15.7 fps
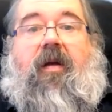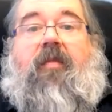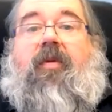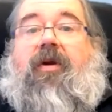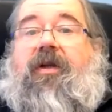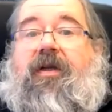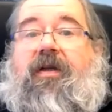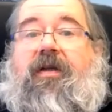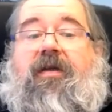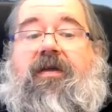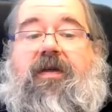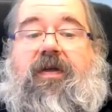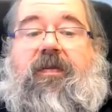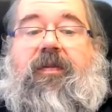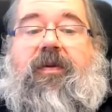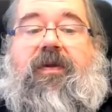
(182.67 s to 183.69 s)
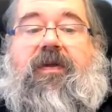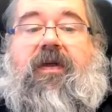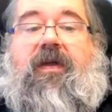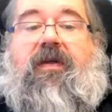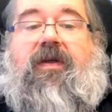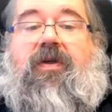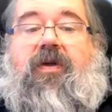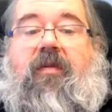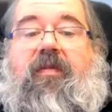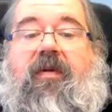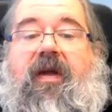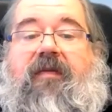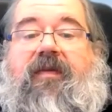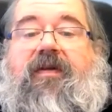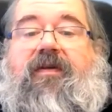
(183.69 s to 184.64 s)
Political disputes in the top
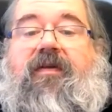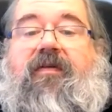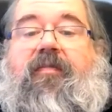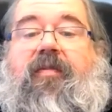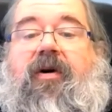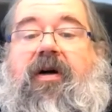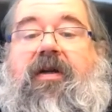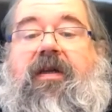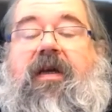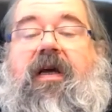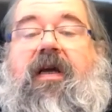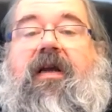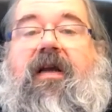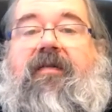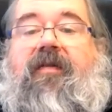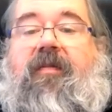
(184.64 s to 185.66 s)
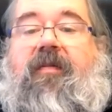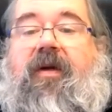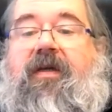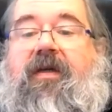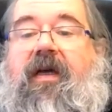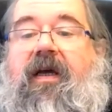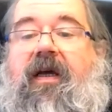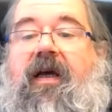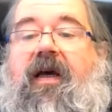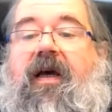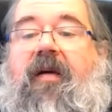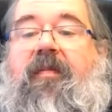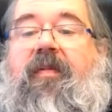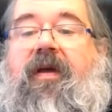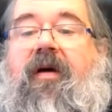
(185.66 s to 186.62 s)
levels of party and government
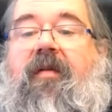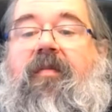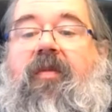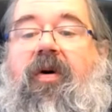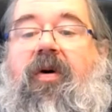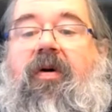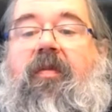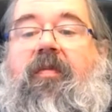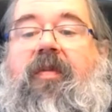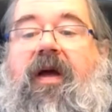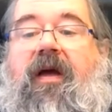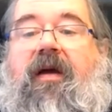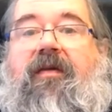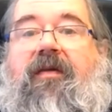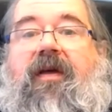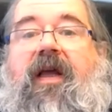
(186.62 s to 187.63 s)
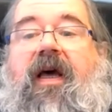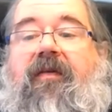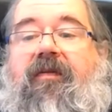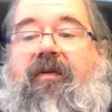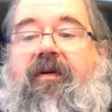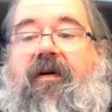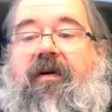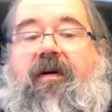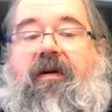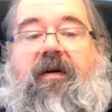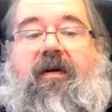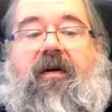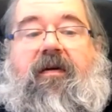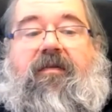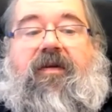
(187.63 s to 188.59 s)
appear more opaque than ever,
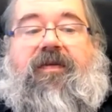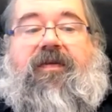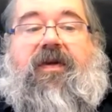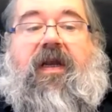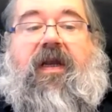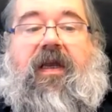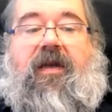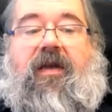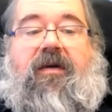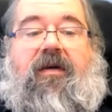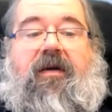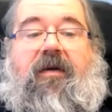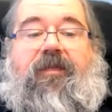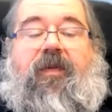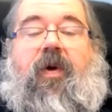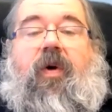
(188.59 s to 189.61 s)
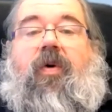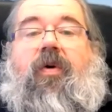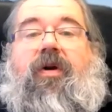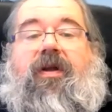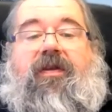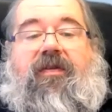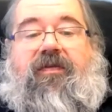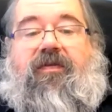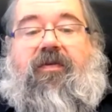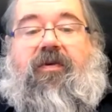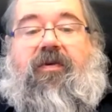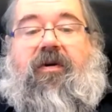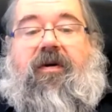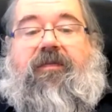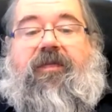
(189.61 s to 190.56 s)
with the leader holding the
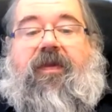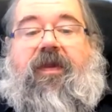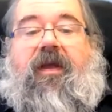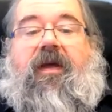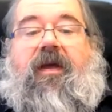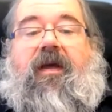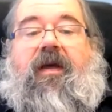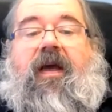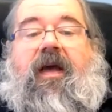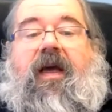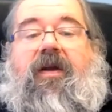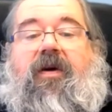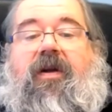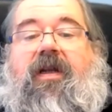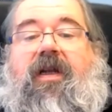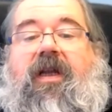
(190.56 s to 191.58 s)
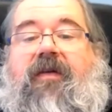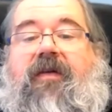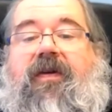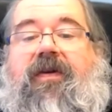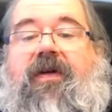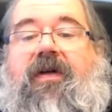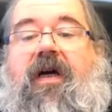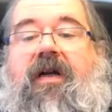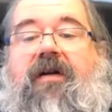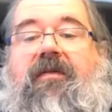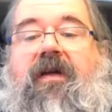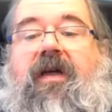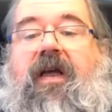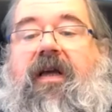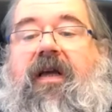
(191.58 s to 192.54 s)
floor and not leaving the
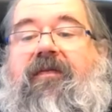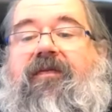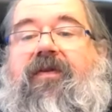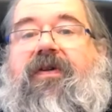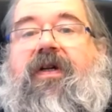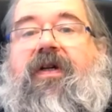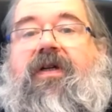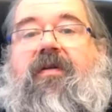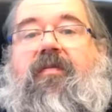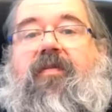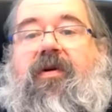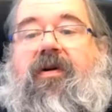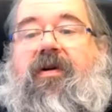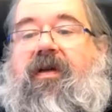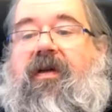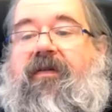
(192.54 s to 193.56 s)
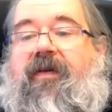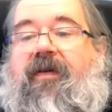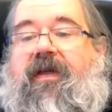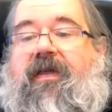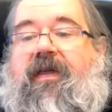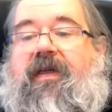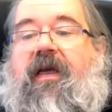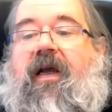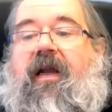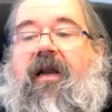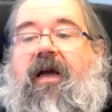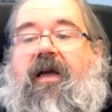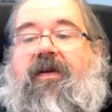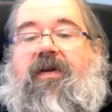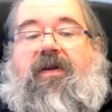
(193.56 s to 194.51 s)
country even for such important events
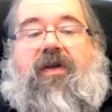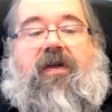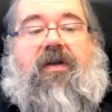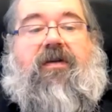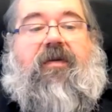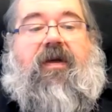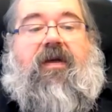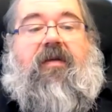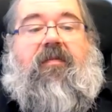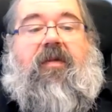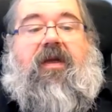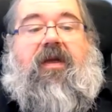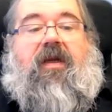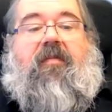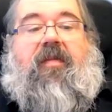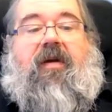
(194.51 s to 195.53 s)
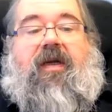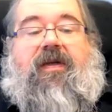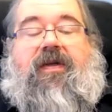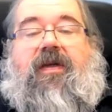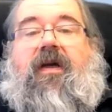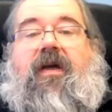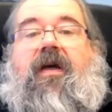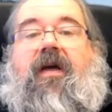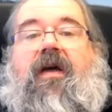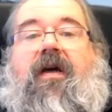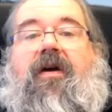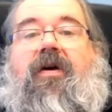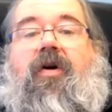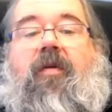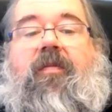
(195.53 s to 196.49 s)
like the G20 meeting plus
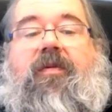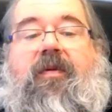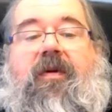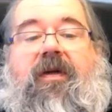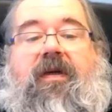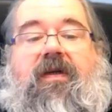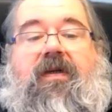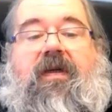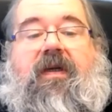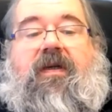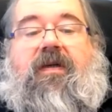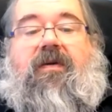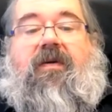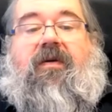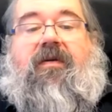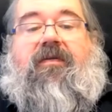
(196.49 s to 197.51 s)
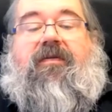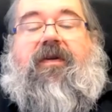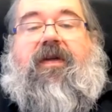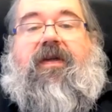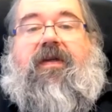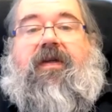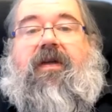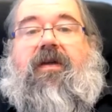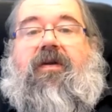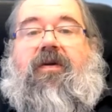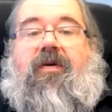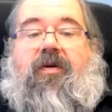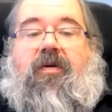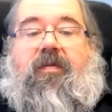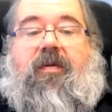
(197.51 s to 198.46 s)
COP26 conference in
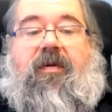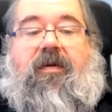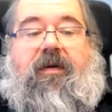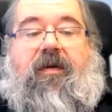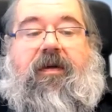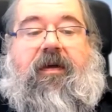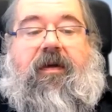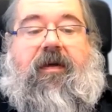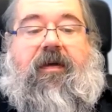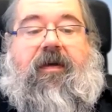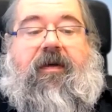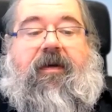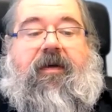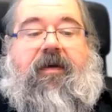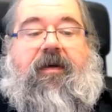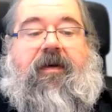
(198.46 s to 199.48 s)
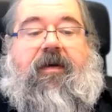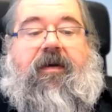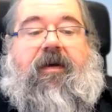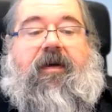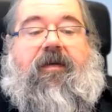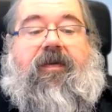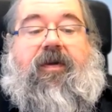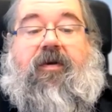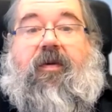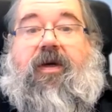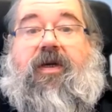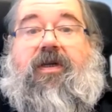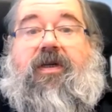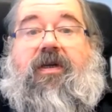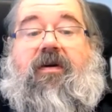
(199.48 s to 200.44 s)
Europe. The
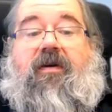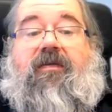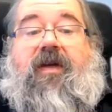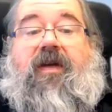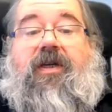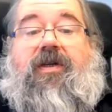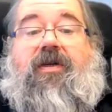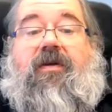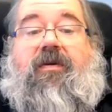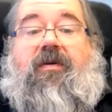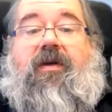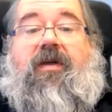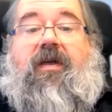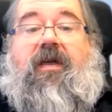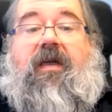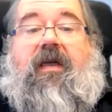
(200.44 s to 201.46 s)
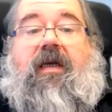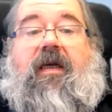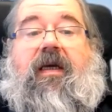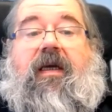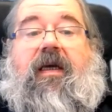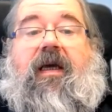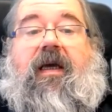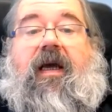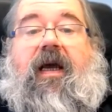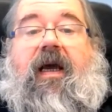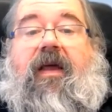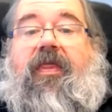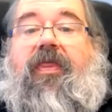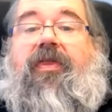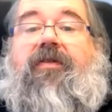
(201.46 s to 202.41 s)
question of national unity
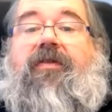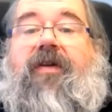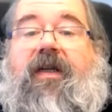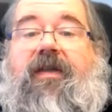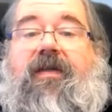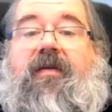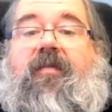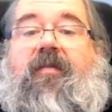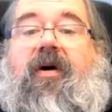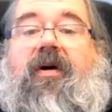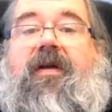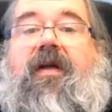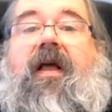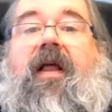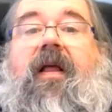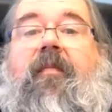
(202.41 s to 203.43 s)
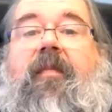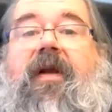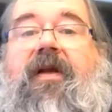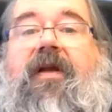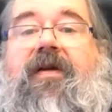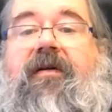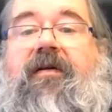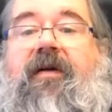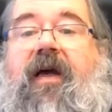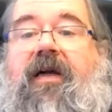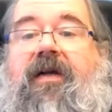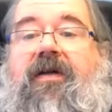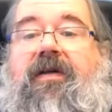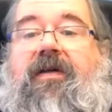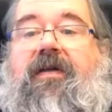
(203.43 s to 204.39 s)
and threats about military
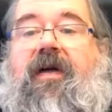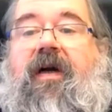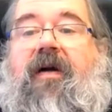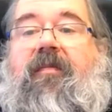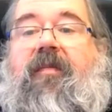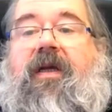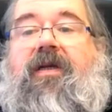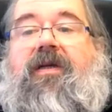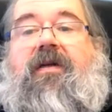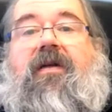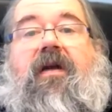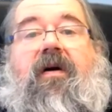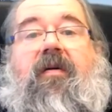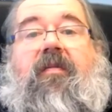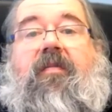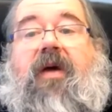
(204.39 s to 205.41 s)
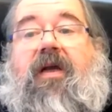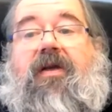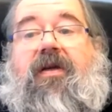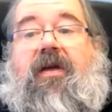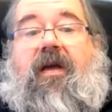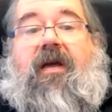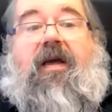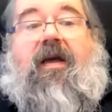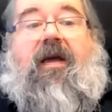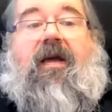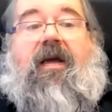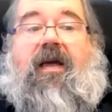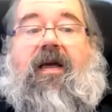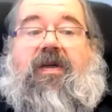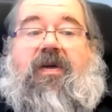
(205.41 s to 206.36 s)
actions are mentioned now in Beijing
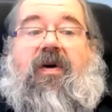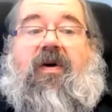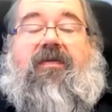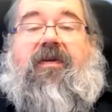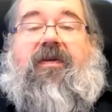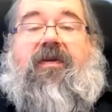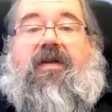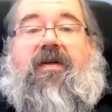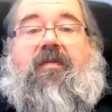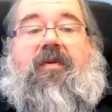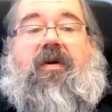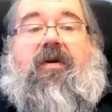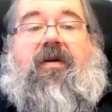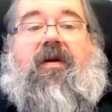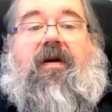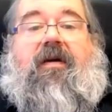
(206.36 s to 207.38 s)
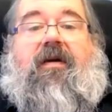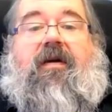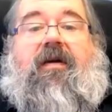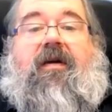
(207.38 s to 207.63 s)
as often as in Pyongyang,